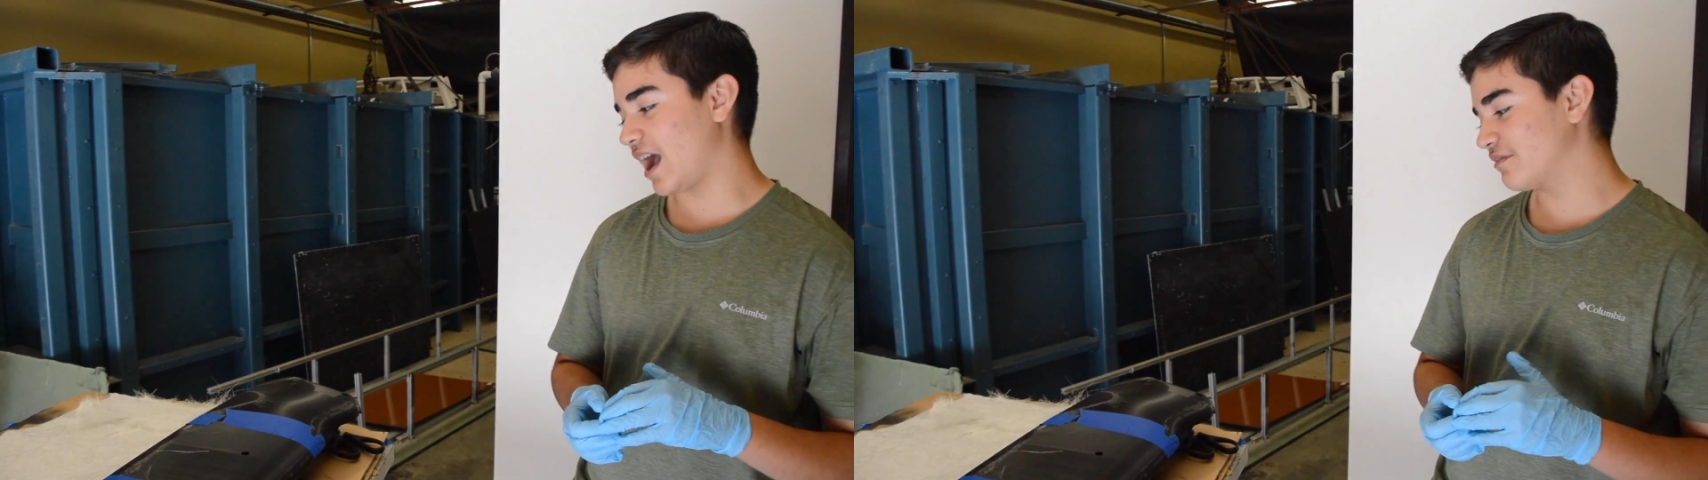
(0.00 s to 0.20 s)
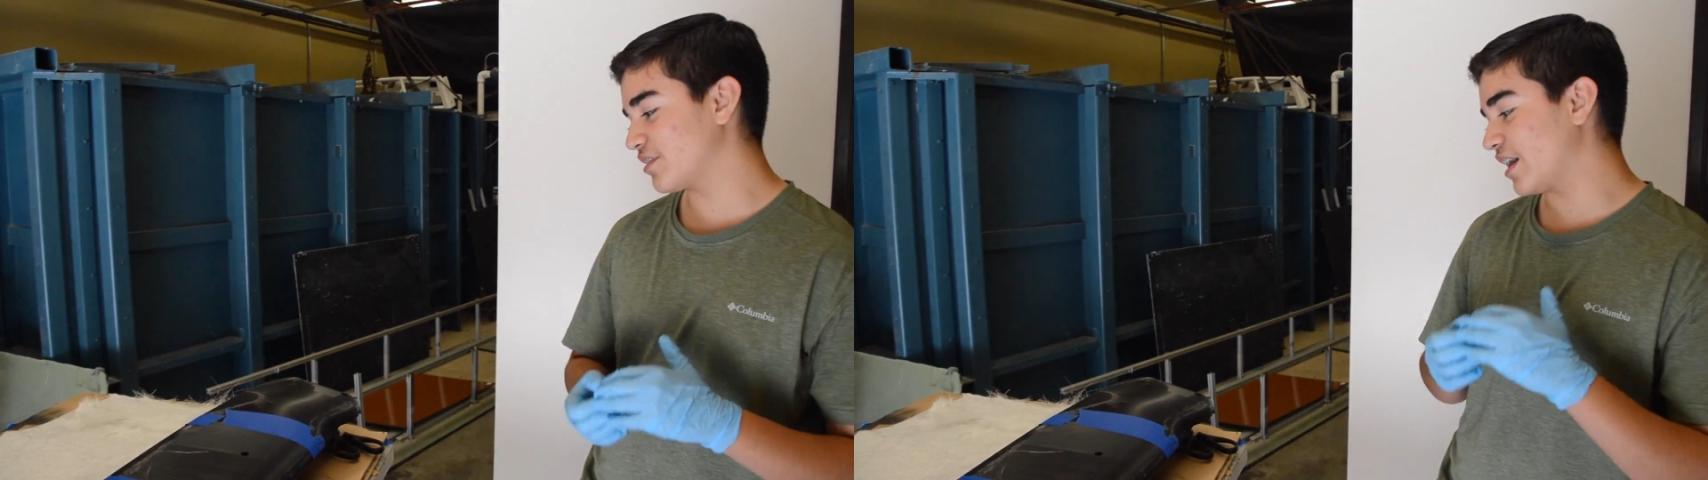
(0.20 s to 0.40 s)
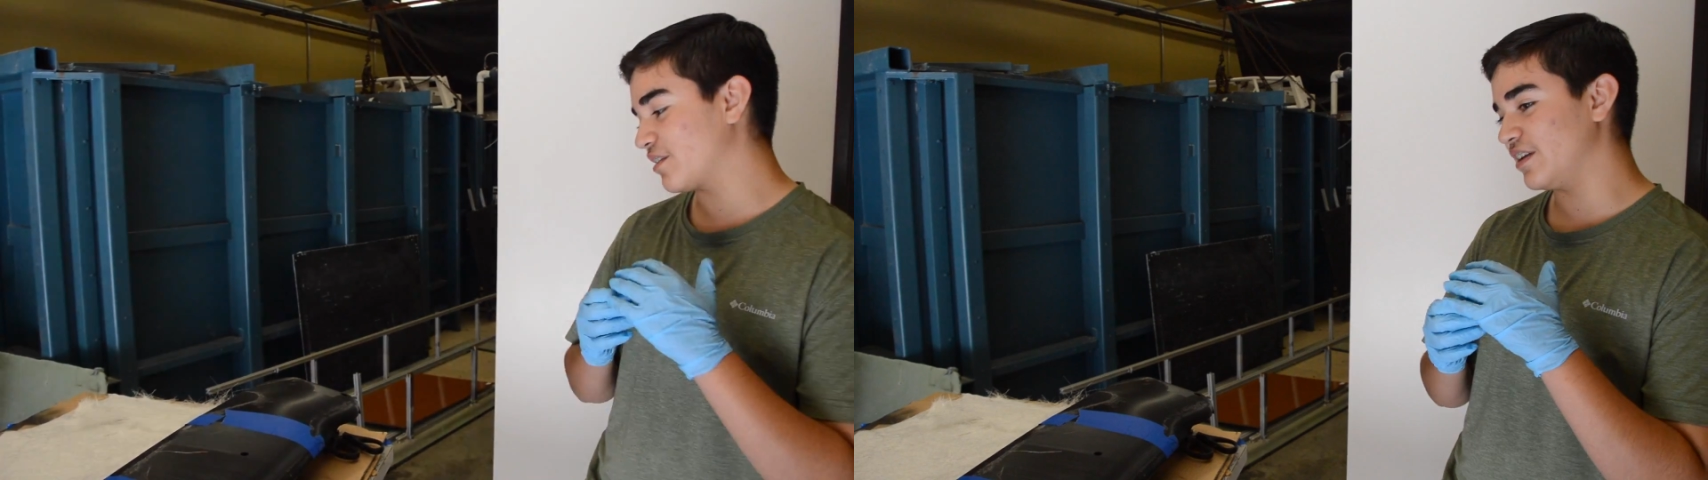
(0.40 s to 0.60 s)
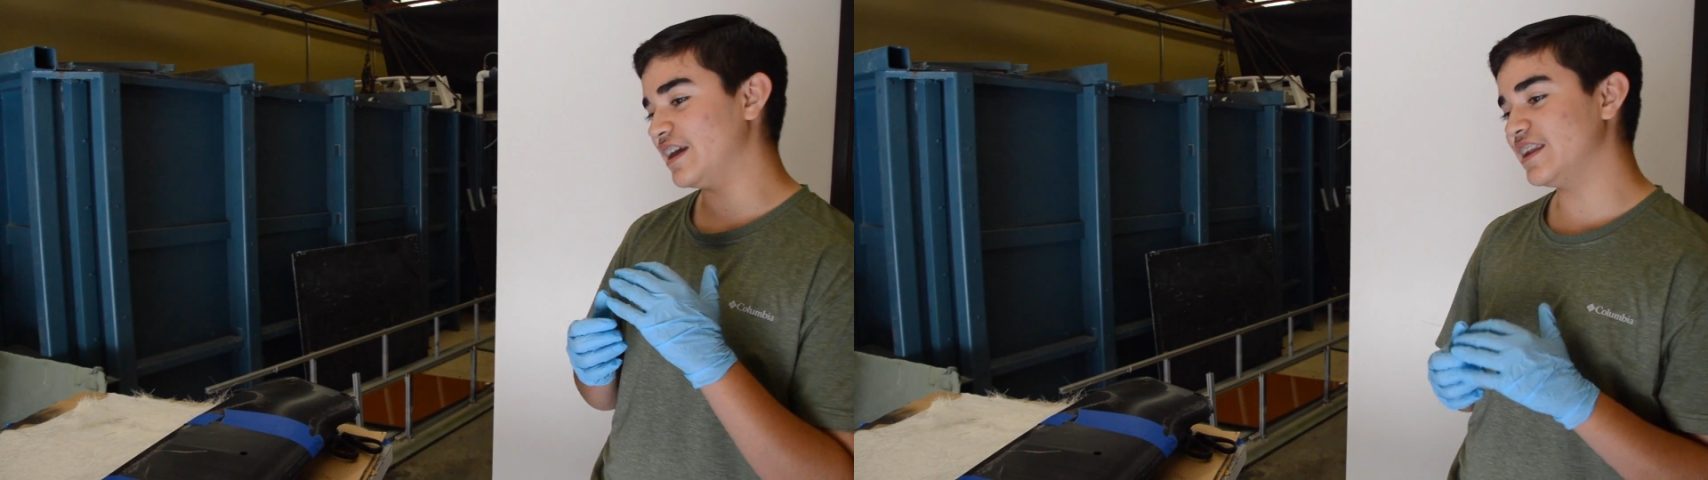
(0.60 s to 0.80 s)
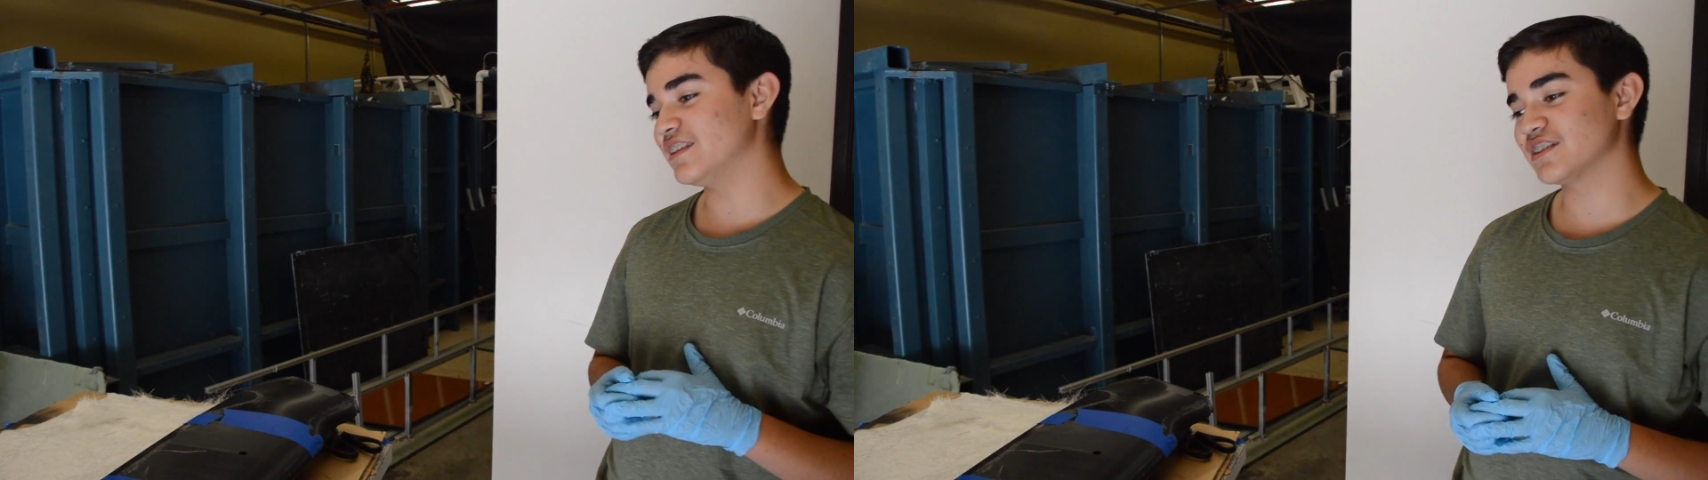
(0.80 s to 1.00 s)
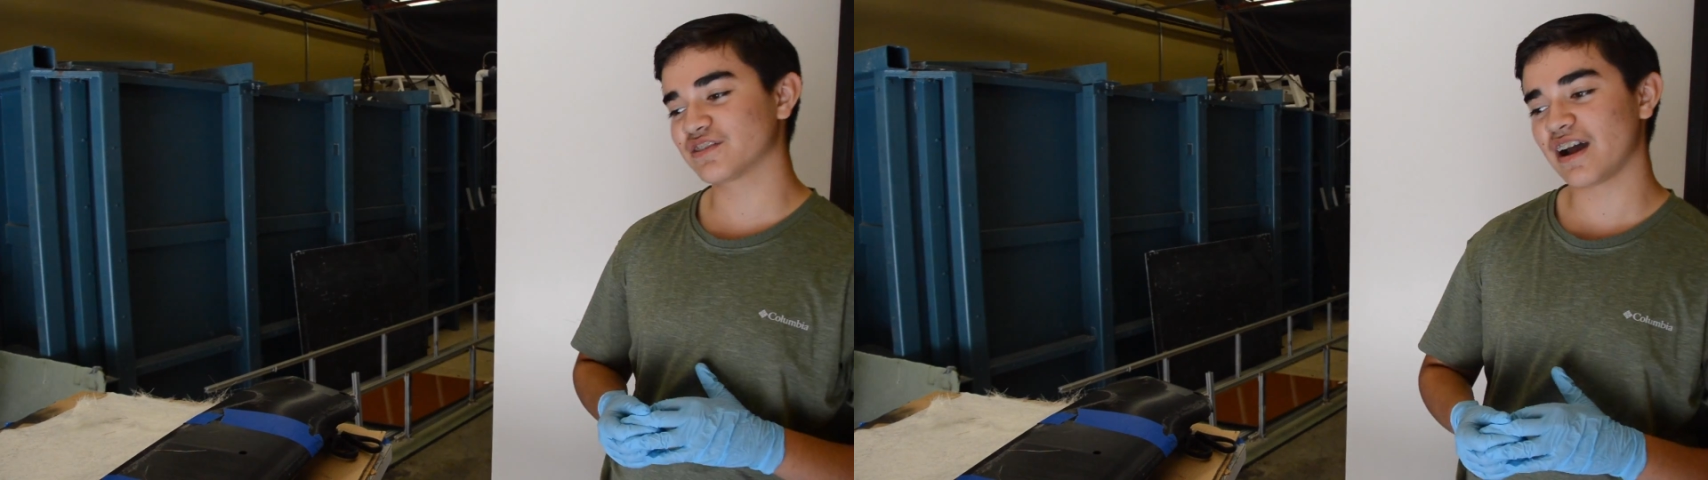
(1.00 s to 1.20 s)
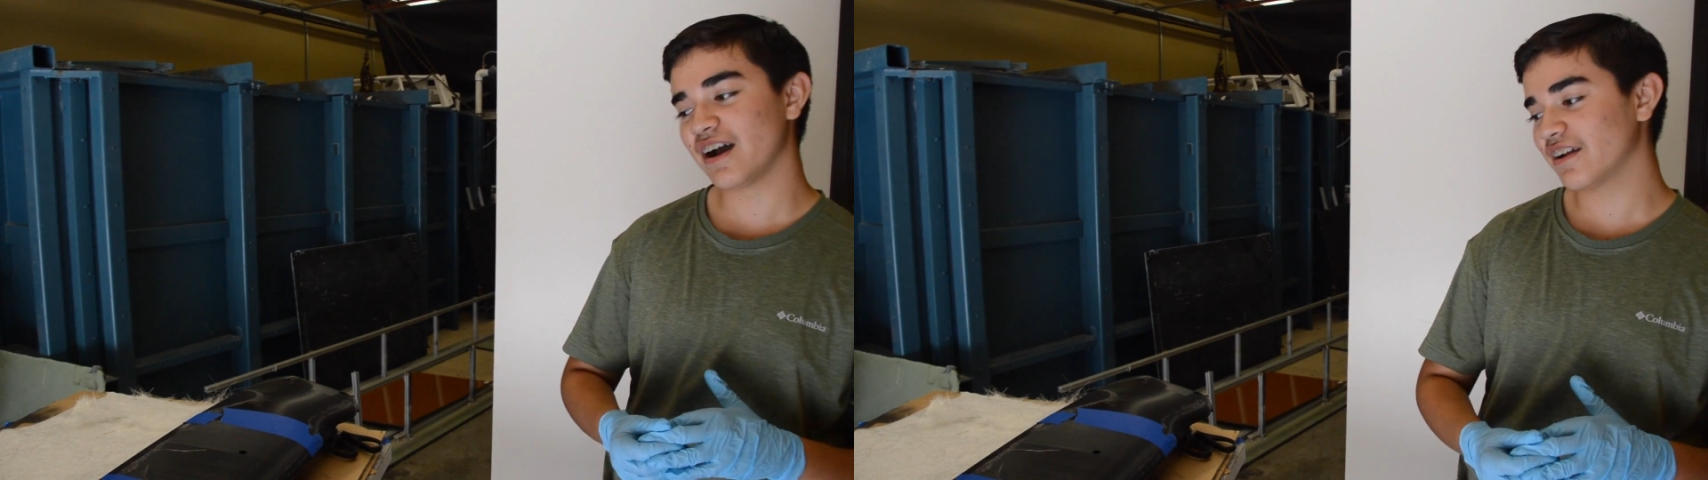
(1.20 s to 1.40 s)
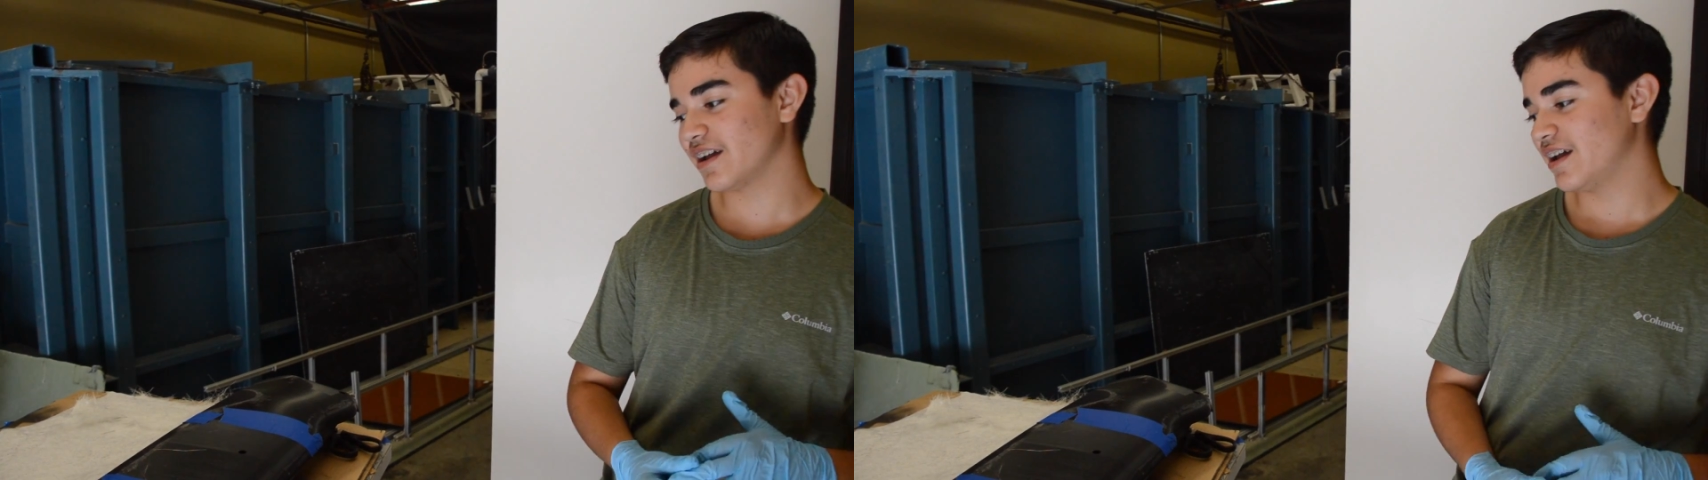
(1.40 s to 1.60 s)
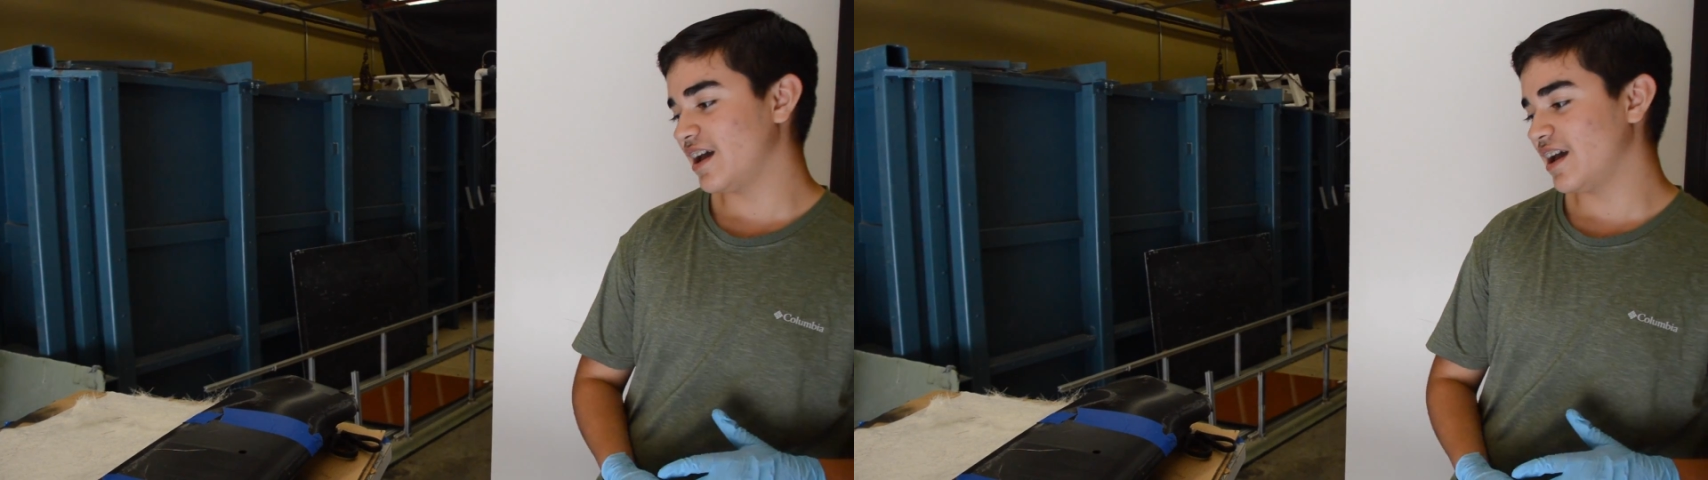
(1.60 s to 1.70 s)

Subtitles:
after I created the shroud,